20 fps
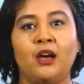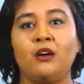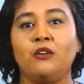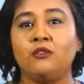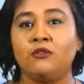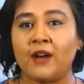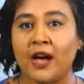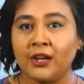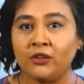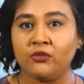
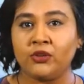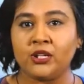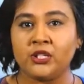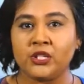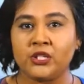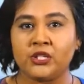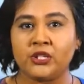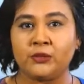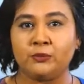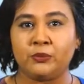VAT
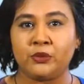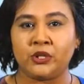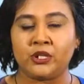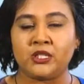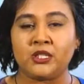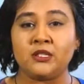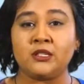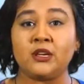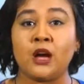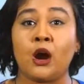registered
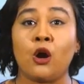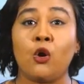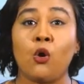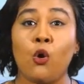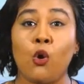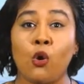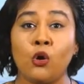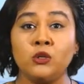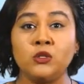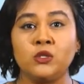persons are
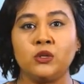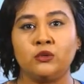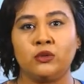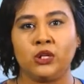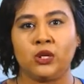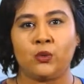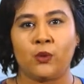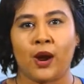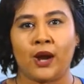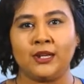also
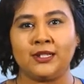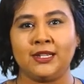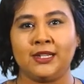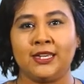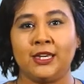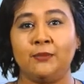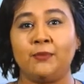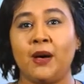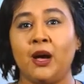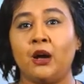required to
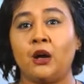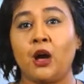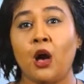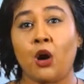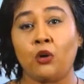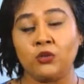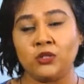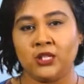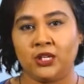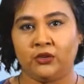keep
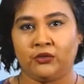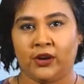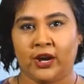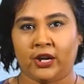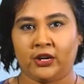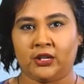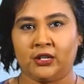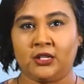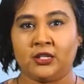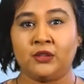accounting
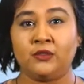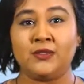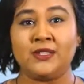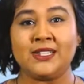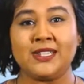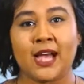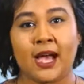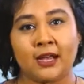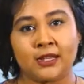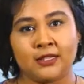records of
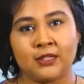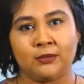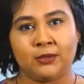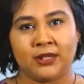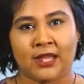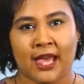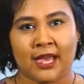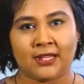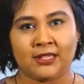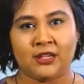
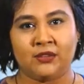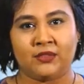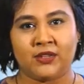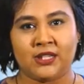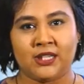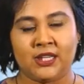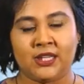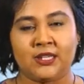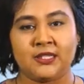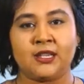taxable
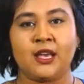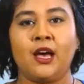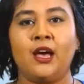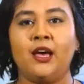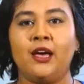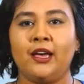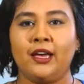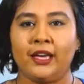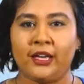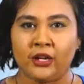activities
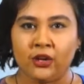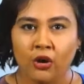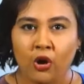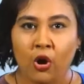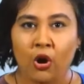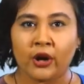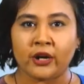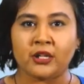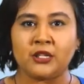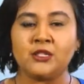in
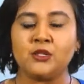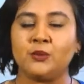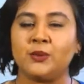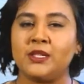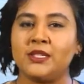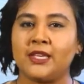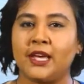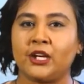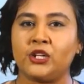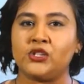accordance
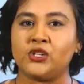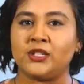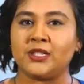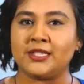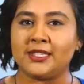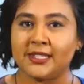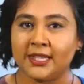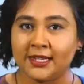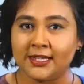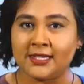with Section
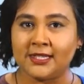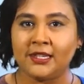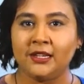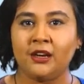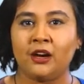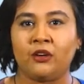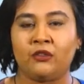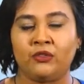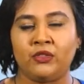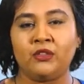60
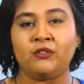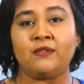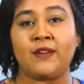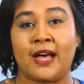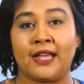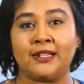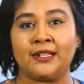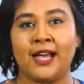of the VAT